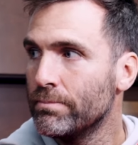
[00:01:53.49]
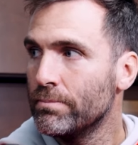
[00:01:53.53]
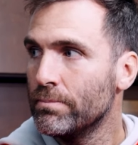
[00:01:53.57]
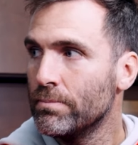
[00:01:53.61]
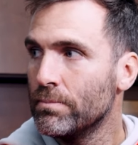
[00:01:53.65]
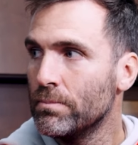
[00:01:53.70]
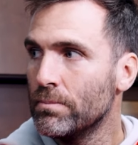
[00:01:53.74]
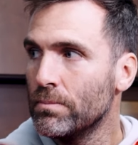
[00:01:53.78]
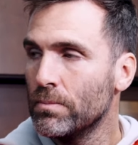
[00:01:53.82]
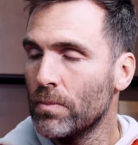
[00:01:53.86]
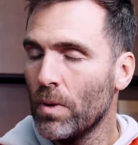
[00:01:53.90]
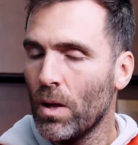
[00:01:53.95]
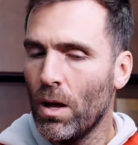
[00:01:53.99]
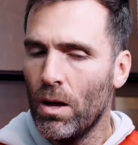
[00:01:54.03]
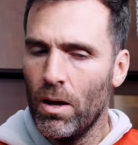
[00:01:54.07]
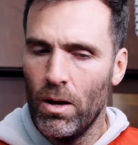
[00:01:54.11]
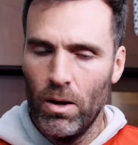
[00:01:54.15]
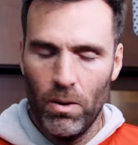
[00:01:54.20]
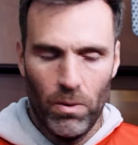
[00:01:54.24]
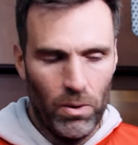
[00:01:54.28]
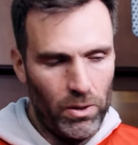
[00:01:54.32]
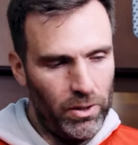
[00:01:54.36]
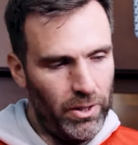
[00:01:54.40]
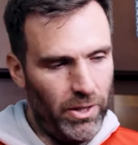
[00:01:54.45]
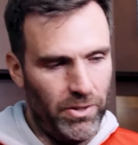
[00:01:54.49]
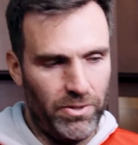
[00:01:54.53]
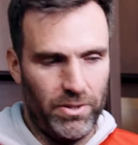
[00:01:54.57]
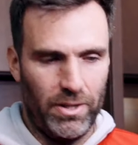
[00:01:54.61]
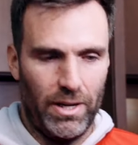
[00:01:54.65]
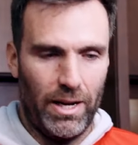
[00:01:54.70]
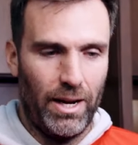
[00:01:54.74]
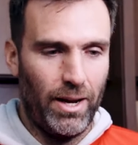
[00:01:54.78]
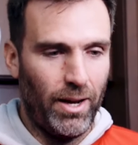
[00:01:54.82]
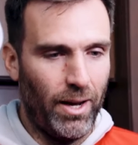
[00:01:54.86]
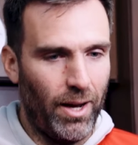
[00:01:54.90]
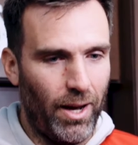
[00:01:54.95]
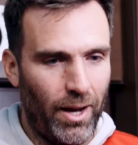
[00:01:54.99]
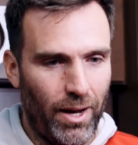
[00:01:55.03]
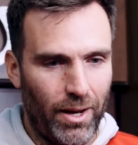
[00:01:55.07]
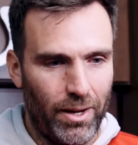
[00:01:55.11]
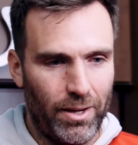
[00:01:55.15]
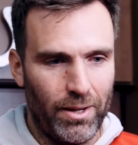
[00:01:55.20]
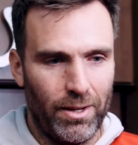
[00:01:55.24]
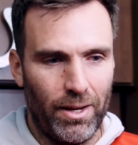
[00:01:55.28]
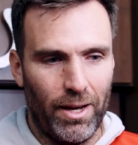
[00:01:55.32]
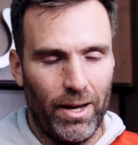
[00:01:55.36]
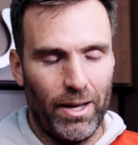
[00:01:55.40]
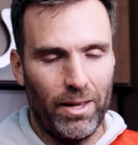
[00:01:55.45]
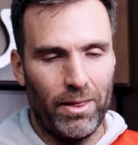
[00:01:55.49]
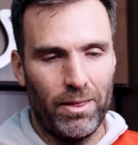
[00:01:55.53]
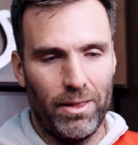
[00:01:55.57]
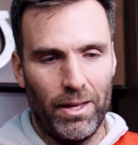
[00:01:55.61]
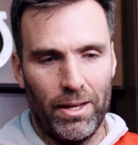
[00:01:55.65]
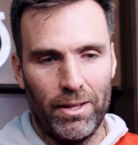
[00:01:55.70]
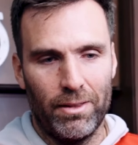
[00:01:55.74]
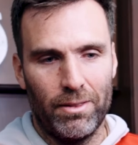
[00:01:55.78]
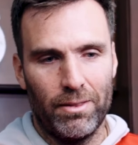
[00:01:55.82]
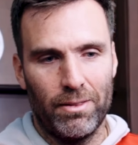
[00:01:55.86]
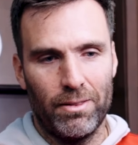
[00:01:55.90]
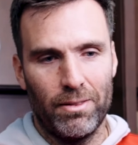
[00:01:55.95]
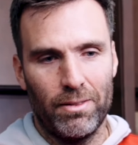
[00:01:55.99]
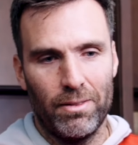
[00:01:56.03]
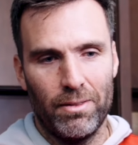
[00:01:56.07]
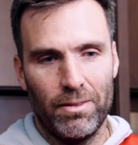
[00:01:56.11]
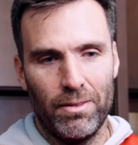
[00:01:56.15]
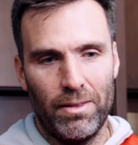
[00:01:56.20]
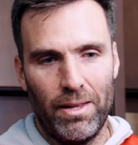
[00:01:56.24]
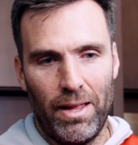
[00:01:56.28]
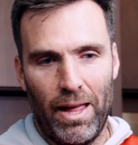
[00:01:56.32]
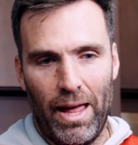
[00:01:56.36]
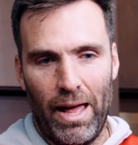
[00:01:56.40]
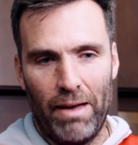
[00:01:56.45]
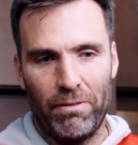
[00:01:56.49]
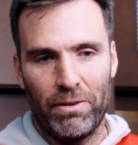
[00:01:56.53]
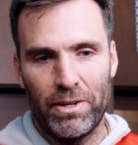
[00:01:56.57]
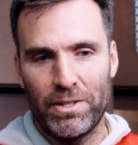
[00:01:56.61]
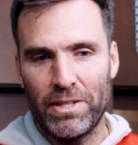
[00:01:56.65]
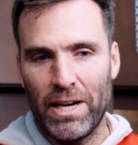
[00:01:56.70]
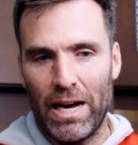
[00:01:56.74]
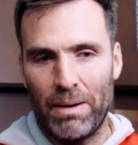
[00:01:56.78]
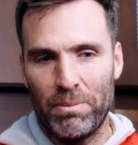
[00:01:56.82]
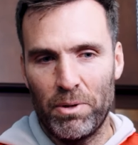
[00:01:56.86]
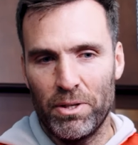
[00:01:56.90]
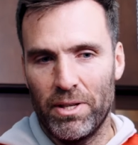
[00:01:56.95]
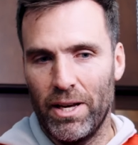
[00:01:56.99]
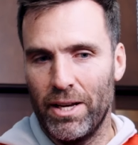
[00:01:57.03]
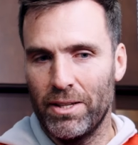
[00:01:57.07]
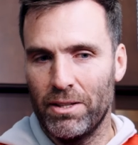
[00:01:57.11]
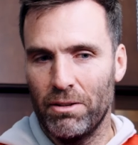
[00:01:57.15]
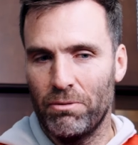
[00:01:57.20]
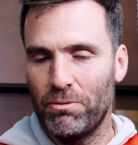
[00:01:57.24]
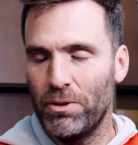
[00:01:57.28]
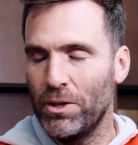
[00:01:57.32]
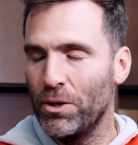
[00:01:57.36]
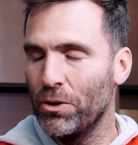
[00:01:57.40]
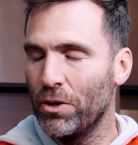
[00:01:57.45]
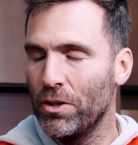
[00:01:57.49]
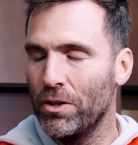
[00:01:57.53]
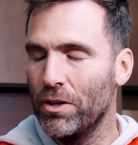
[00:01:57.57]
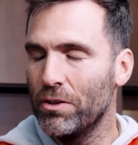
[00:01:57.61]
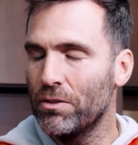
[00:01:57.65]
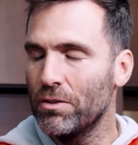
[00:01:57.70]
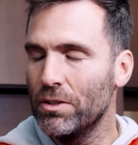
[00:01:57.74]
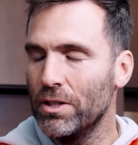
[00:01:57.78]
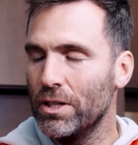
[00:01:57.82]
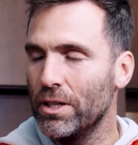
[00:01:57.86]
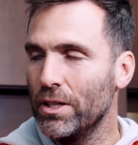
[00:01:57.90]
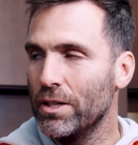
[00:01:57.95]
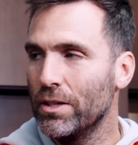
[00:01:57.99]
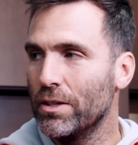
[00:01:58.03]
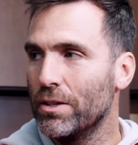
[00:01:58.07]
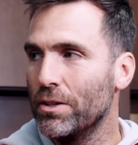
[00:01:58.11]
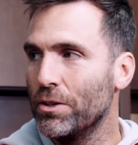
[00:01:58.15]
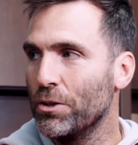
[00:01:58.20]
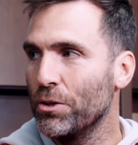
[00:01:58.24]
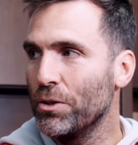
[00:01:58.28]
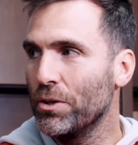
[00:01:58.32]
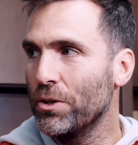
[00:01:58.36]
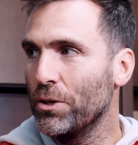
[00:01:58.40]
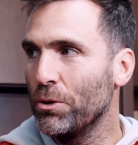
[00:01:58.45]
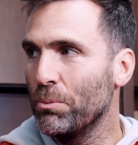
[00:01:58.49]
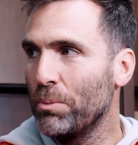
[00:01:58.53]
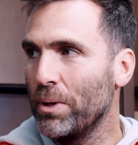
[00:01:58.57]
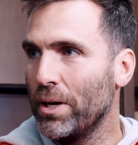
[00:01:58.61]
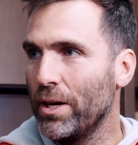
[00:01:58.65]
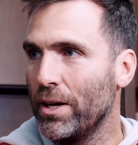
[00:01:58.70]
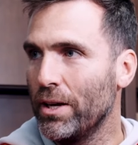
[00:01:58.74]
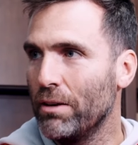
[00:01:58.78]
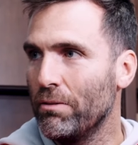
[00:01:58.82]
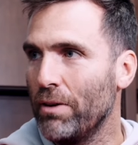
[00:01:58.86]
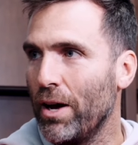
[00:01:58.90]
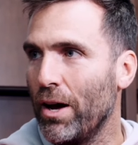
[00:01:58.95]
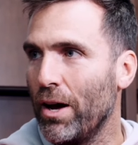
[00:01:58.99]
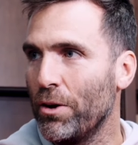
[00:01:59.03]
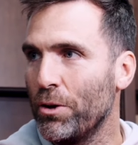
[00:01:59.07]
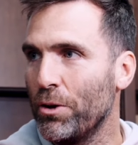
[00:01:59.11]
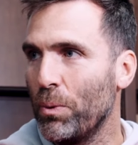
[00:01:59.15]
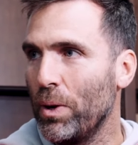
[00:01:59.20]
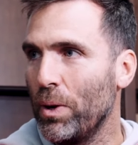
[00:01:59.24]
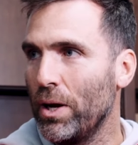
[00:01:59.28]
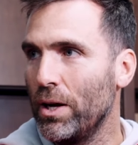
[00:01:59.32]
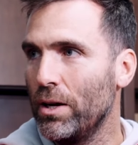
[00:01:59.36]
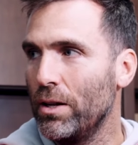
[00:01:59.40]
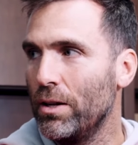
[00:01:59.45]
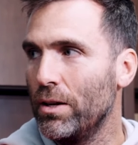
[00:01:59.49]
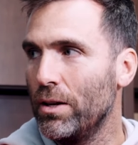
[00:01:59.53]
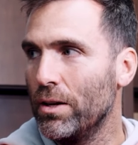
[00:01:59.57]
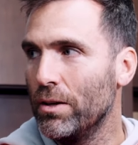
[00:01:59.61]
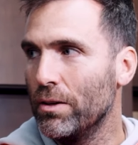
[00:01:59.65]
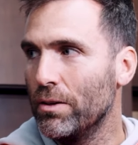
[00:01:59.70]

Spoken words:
New York? Well, listen, I think every time you take the field in this league, you're being evaluated,